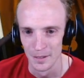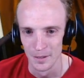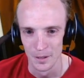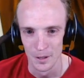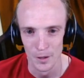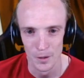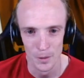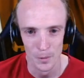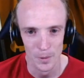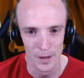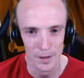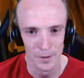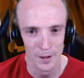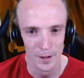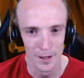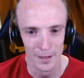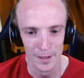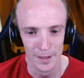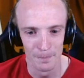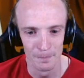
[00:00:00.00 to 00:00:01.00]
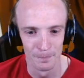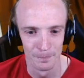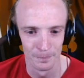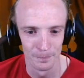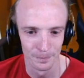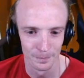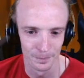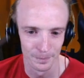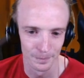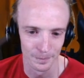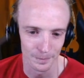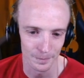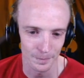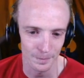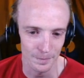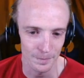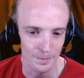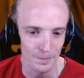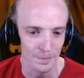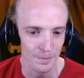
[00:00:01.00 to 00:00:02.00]
Got the Weavile in.
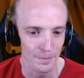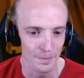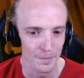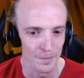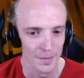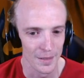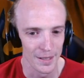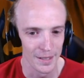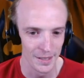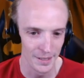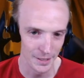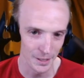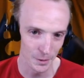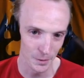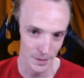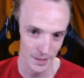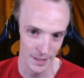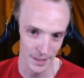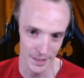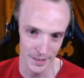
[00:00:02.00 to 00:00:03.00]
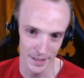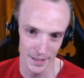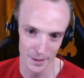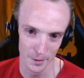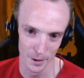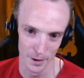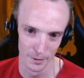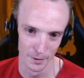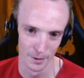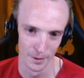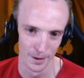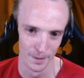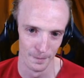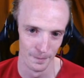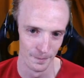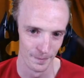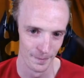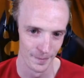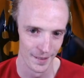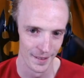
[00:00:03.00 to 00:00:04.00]
Can deal 60 to everyone.